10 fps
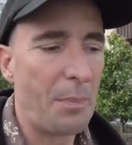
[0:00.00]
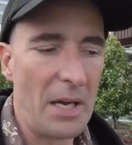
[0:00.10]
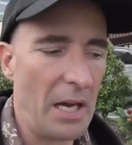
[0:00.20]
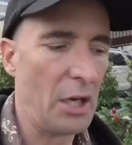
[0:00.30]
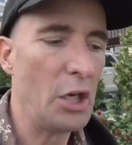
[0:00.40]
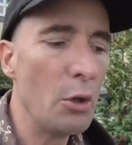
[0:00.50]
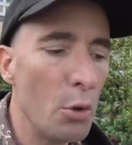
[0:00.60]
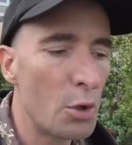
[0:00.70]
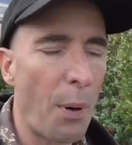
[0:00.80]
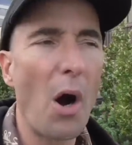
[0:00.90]
a
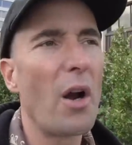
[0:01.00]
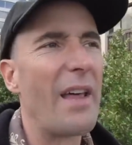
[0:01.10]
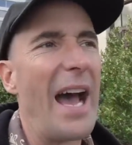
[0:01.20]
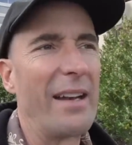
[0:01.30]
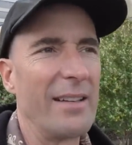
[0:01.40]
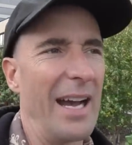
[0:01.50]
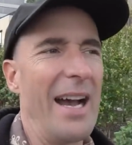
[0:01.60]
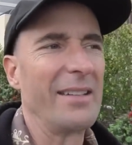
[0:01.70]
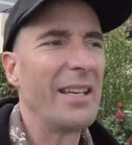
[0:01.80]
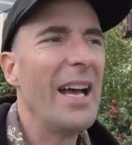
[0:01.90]
huge part of that,
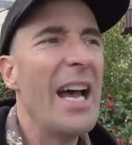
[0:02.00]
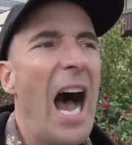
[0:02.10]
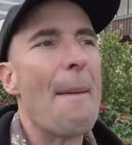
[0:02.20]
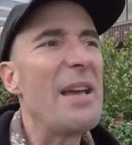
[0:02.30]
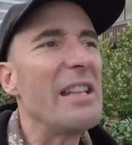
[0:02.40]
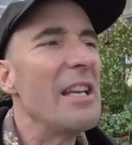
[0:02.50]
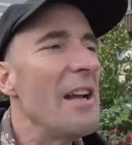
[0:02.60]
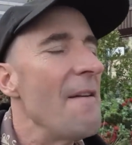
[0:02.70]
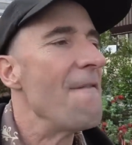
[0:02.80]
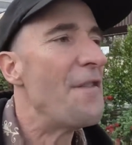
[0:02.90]
guys. I mean,
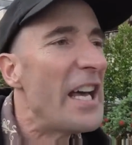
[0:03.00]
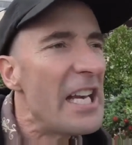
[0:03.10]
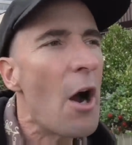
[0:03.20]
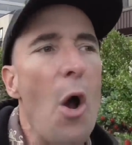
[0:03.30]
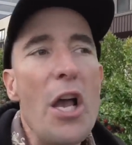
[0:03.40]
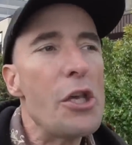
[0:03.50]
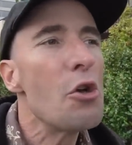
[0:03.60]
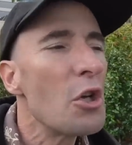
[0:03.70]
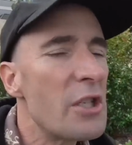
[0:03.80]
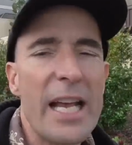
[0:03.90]
video,
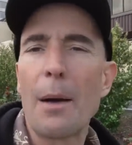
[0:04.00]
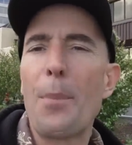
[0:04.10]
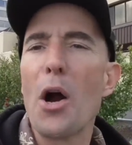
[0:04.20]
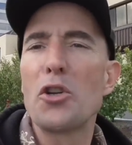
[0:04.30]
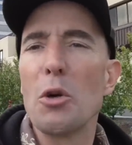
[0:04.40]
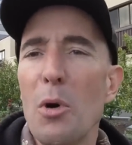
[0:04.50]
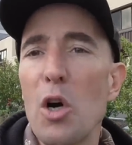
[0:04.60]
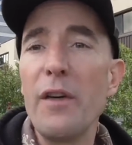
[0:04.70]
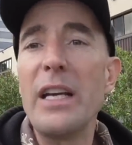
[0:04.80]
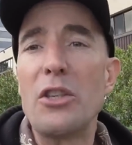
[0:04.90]
you can take apart your
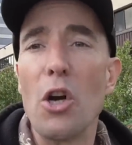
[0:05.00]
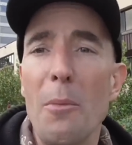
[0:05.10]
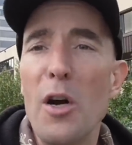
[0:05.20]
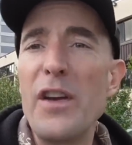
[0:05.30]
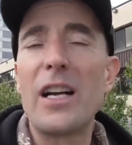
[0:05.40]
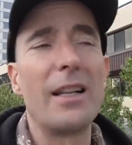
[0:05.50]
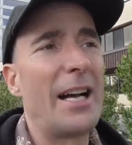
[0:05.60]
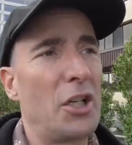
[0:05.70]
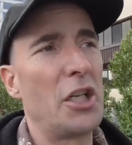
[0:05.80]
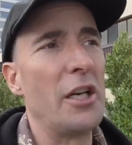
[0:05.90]
movies, your movie
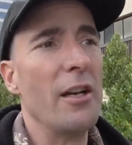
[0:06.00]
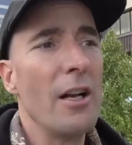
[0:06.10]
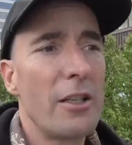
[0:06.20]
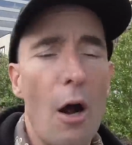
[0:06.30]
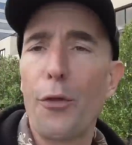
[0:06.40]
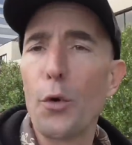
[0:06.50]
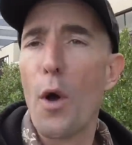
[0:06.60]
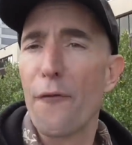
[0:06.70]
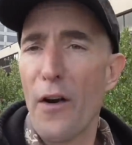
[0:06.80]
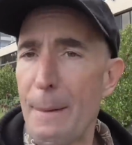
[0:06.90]
collection, go
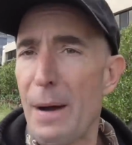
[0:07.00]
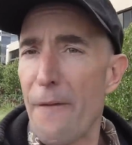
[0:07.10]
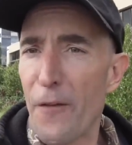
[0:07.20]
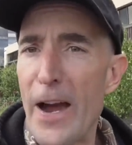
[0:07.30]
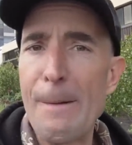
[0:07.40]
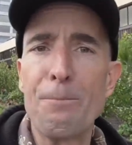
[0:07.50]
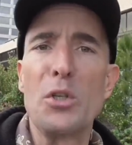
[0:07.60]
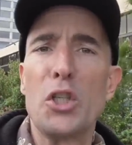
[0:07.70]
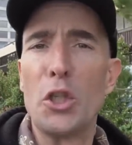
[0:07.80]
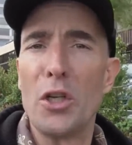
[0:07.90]
through it frame by frame,
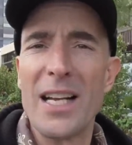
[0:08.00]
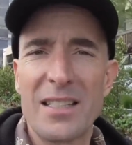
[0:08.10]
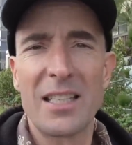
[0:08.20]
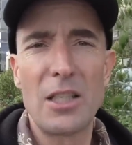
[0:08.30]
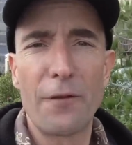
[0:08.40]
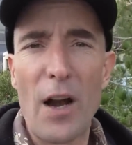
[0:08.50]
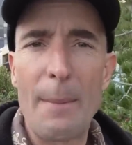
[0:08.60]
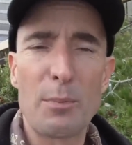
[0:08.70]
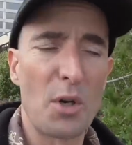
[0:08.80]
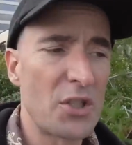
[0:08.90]
shoot it at 60
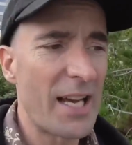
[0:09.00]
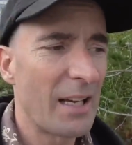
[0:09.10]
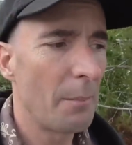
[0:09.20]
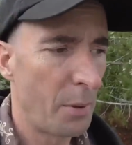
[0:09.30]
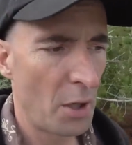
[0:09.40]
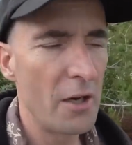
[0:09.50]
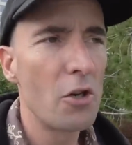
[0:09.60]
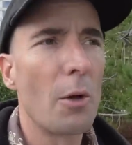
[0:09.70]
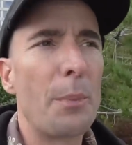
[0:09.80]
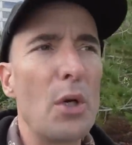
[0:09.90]
frames per second, put it in
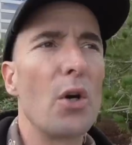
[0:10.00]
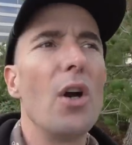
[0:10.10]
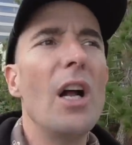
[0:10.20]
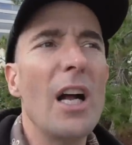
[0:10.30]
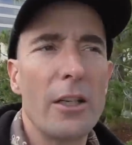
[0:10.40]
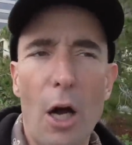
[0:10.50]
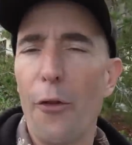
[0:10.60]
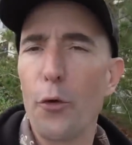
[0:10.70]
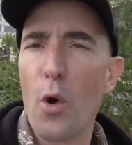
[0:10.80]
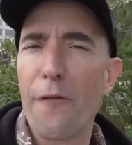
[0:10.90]
your computer,
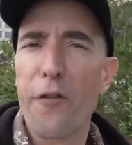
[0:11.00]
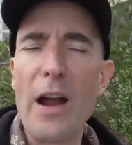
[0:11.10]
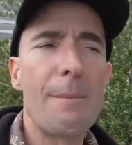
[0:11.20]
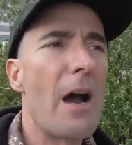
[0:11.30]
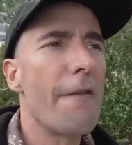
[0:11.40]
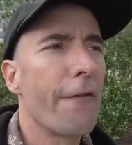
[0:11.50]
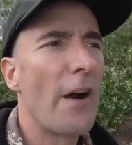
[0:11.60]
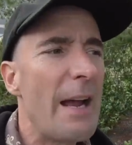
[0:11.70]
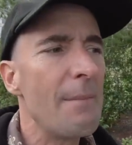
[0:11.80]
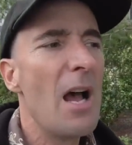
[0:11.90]
go through it frame by
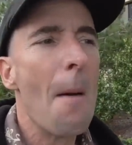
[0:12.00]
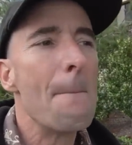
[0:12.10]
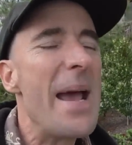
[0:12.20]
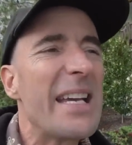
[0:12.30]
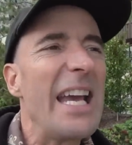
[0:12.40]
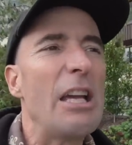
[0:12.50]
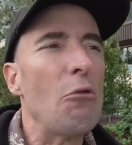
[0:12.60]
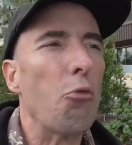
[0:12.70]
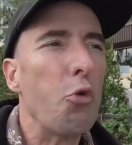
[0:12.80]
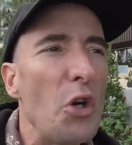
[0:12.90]
frame, make
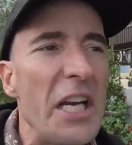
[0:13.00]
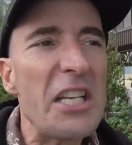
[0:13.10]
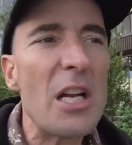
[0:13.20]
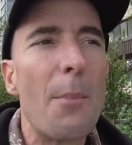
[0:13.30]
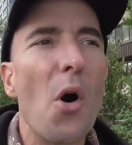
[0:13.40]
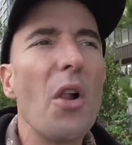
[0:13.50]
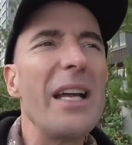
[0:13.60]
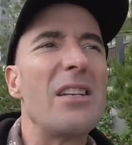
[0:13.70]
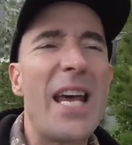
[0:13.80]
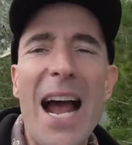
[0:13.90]
a reasonable,
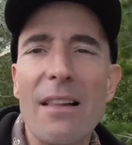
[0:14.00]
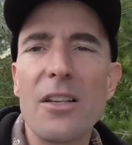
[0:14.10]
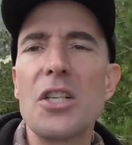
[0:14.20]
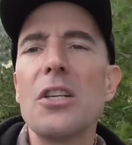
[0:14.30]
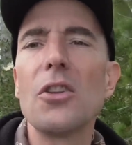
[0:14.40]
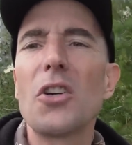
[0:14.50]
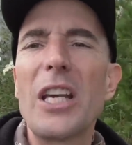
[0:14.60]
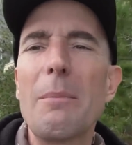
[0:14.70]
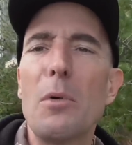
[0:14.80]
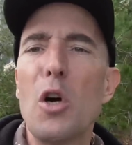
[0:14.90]
intelligent
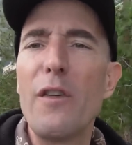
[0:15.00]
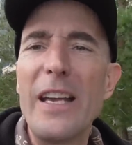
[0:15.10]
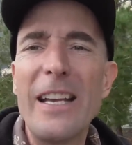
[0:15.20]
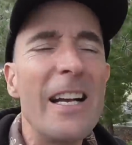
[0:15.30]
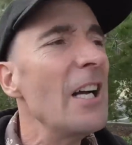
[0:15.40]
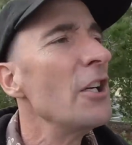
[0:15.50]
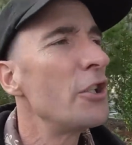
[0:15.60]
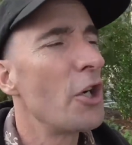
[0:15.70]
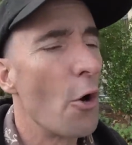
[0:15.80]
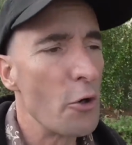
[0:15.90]
looking movie,
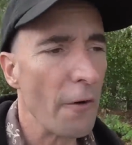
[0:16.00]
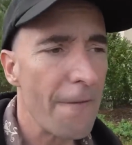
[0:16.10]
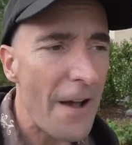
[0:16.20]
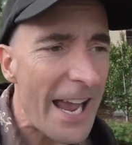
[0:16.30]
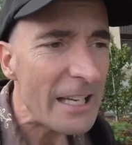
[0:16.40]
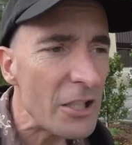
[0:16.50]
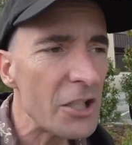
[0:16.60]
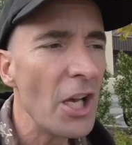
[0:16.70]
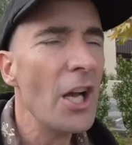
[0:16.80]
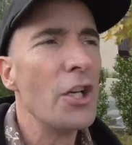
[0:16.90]
show your
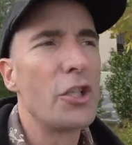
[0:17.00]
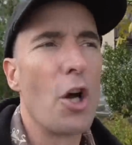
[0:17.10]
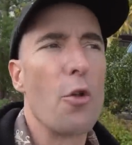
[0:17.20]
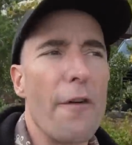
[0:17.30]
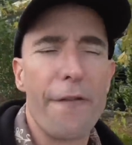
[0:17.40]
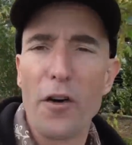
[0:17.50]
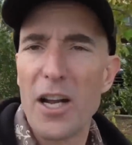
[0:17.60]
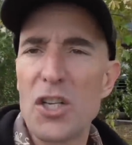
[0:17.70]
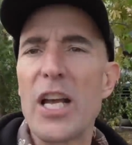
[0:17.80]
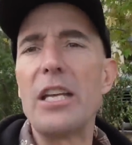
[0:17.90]
face, show the
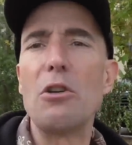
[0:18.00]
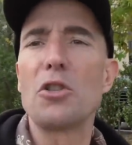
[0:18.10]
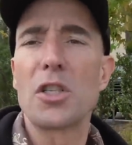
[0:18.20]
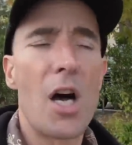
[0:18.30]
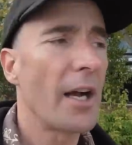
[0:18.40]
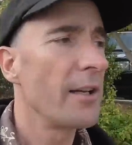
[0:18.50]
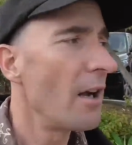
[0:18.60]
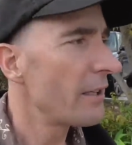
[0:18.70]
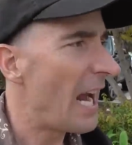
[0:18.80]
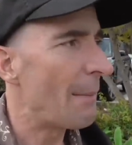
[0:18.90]
footage, get used to talking
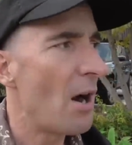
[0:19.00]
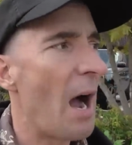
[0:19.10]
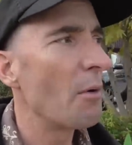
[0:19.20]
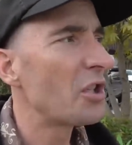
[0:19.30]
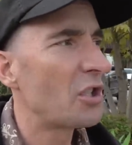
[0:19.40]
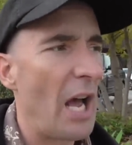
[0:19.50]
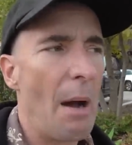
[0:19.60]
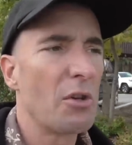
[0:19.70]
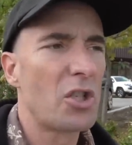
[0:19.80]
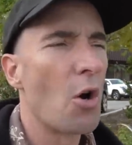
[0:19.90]
on camera. I
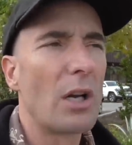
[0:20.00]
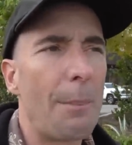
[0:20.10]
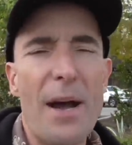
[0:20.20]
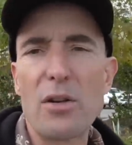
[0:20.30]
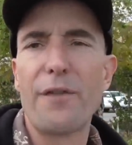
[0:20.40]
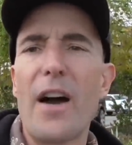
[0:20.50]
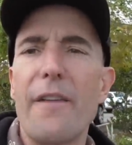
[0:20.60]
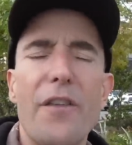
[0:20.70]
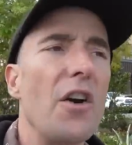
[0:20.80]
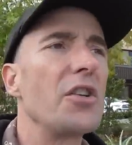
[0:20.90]
was totally
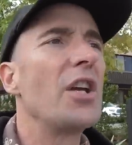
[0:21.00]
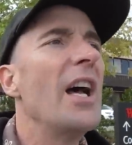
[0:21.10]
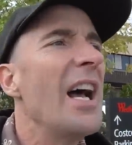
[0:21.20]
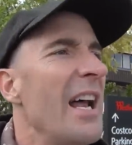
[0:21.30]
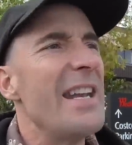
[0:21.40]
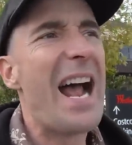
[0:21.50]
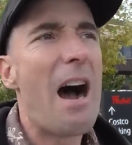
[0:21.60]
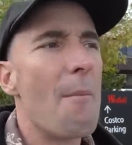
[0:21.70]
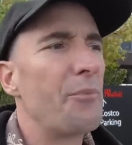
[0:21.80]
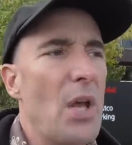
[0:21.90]
petrified at first.
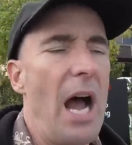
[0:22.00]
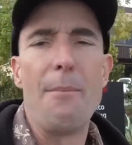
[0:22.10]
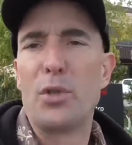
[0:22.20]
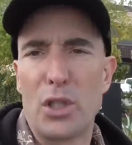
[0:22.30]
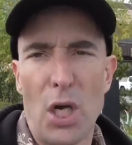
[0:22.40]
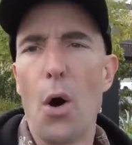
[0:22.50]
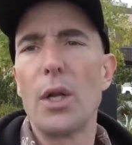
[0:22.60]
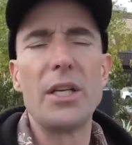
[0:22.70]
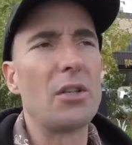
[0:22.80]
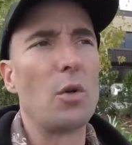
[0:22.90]
Now I'm
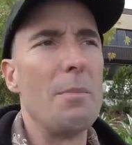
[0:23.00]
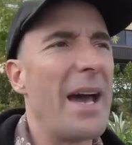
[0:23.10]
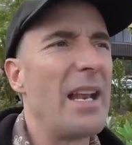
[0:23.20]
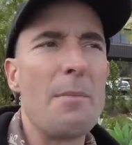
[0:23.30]
totally used to it, man.